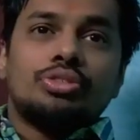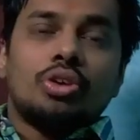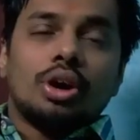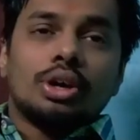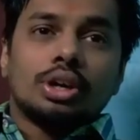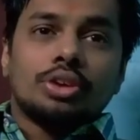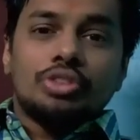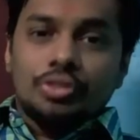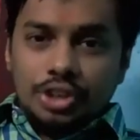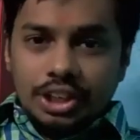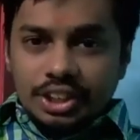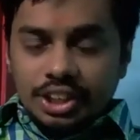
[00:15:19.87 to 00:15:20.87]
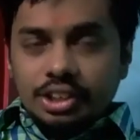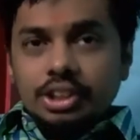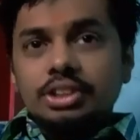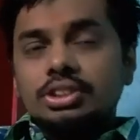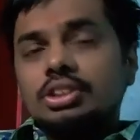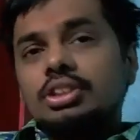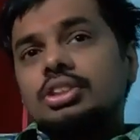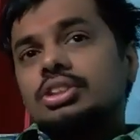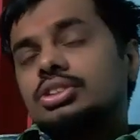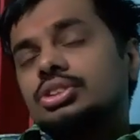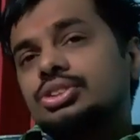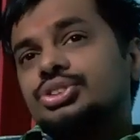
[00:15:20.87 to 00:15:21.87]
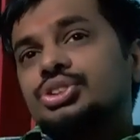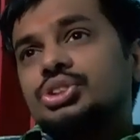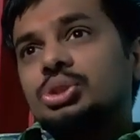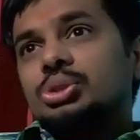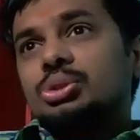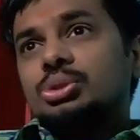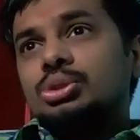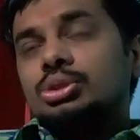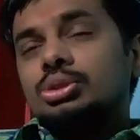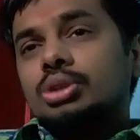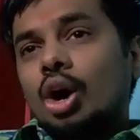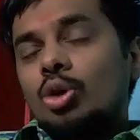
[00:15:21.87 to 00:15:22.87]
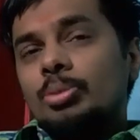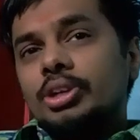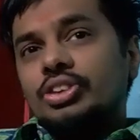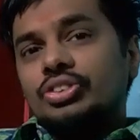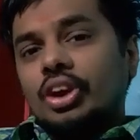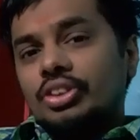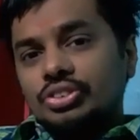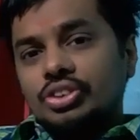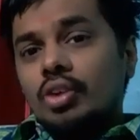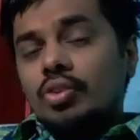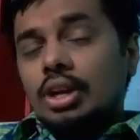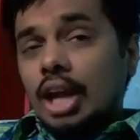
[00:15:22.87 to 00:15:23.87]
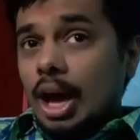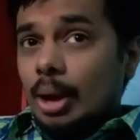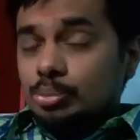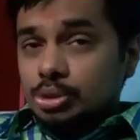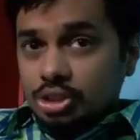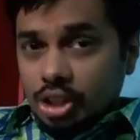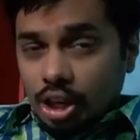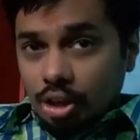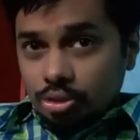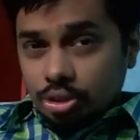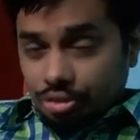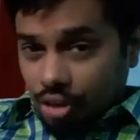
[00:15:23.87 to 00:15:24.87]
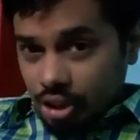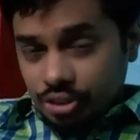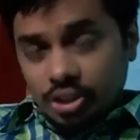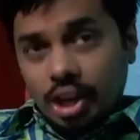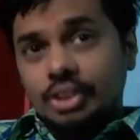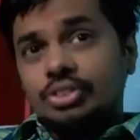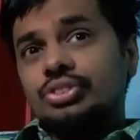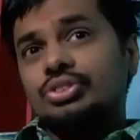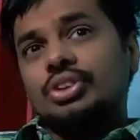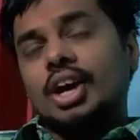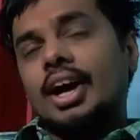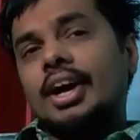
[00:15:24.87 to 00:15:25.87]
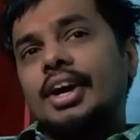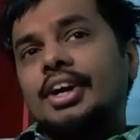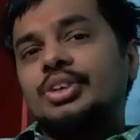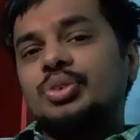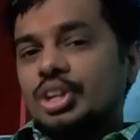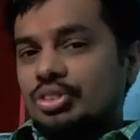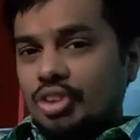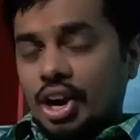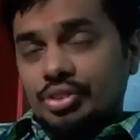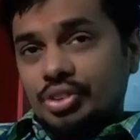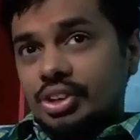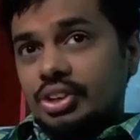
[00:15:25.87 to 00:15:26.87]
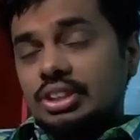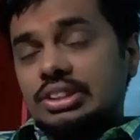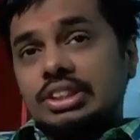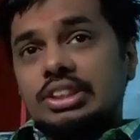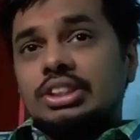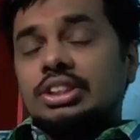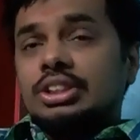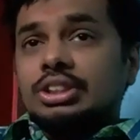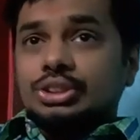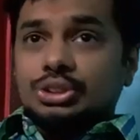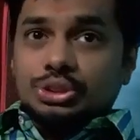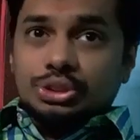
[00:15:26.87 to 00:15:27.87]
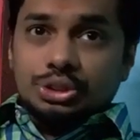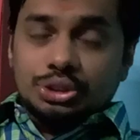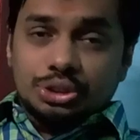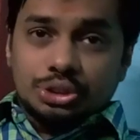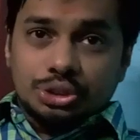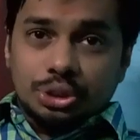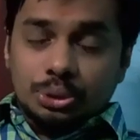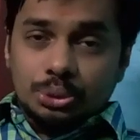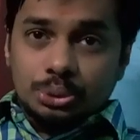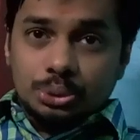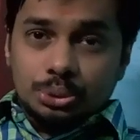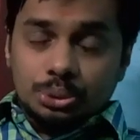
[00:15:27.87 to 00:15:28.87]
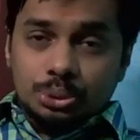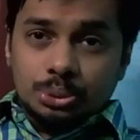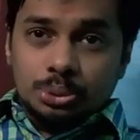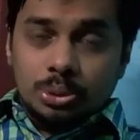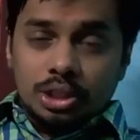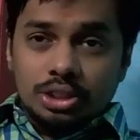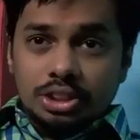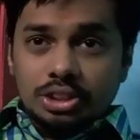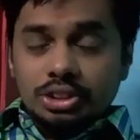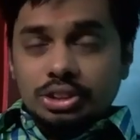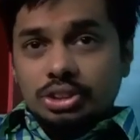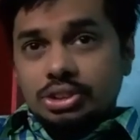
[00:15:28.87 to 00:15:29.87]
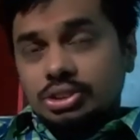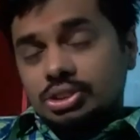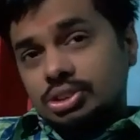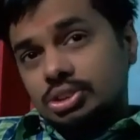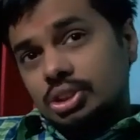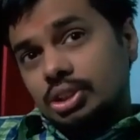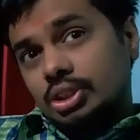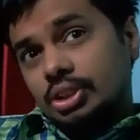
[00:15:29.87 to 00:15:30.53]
for 15 degrees. So how many signs have elapsed now? The 5 signs and 25 degrees. So it is